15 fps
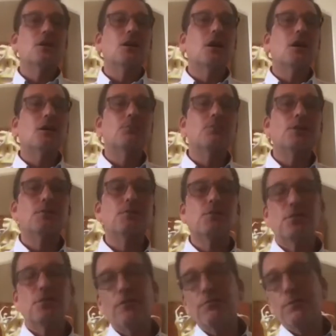Uh, but if you
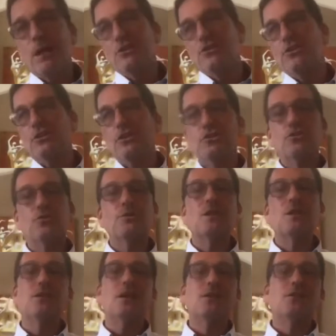self-manage and issue a
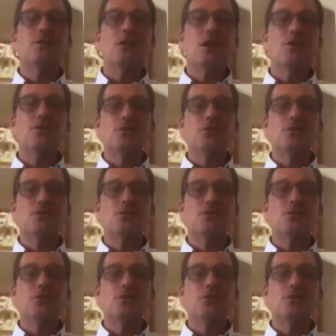1099